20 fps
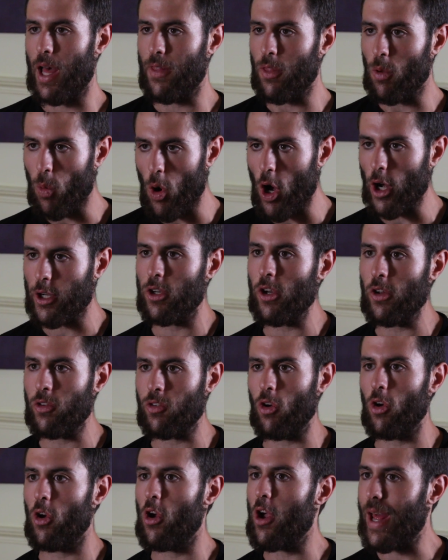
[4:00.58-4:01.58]
and the work you
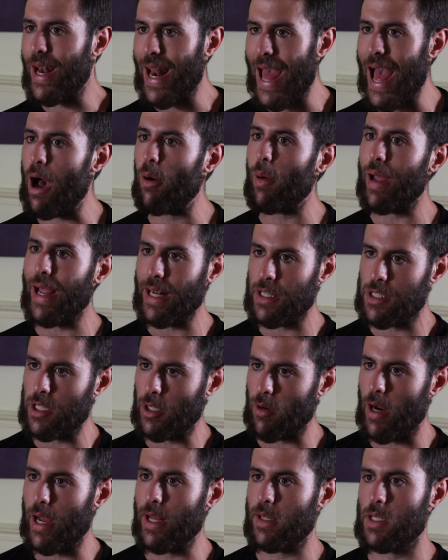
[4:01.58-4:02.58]
do and how it
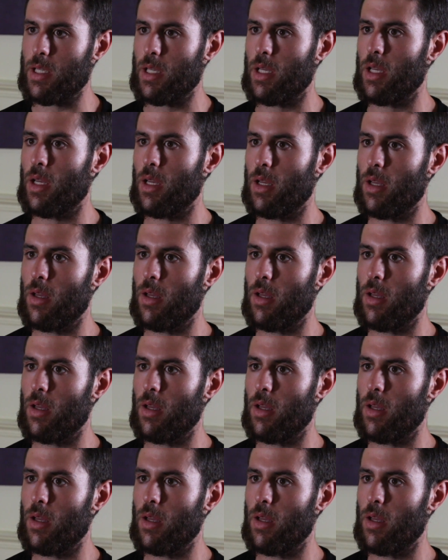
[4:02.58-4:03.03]
integrates.